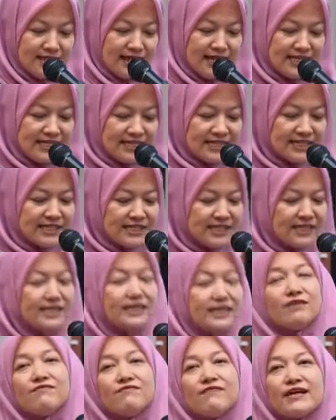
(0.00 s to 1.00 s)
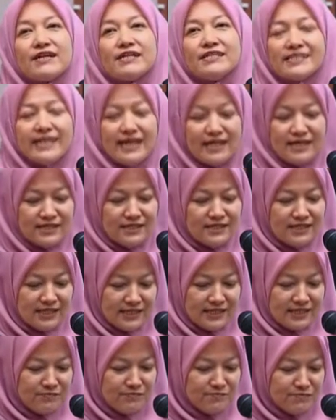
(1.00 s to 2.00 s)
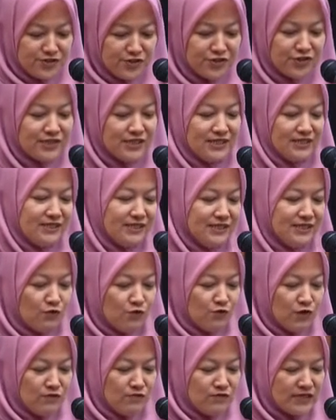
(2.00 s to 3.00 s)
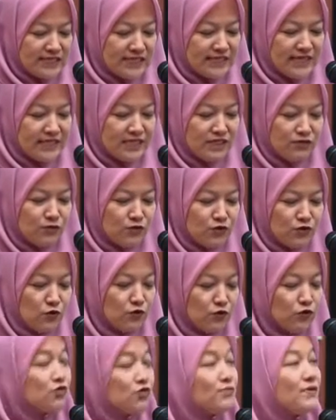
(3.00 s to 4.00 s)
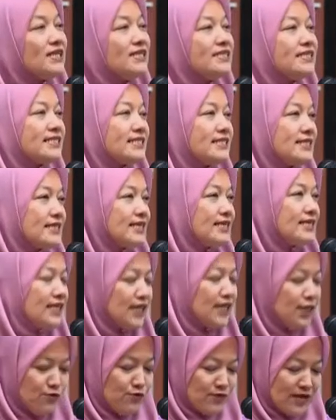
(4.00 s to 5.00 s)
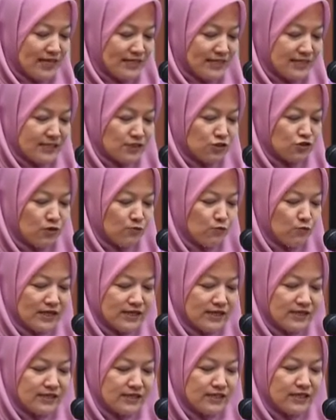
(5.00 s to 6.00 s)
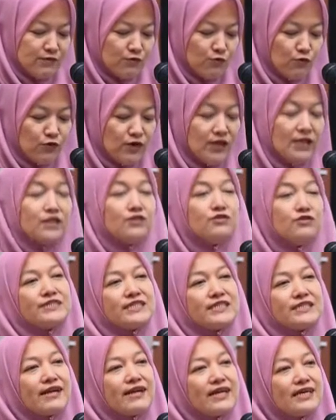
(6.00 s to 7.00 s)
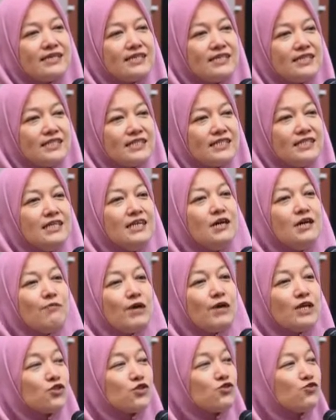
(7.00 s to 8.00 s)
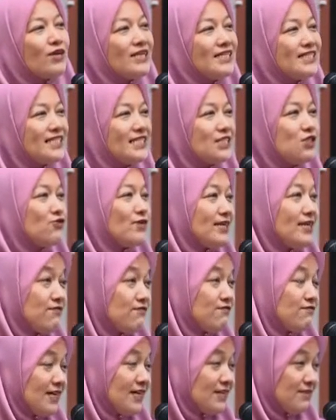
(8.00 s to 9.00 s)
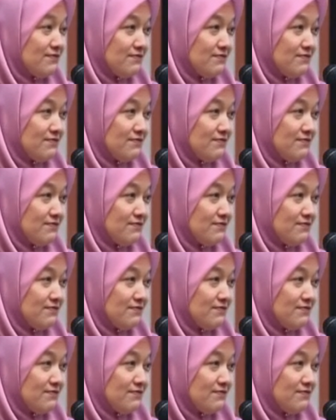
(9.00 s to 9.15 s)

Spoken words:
And it's certainly a very challenging mission when we set our goal to be listed in QS Top 100 World University Rankings by 2025.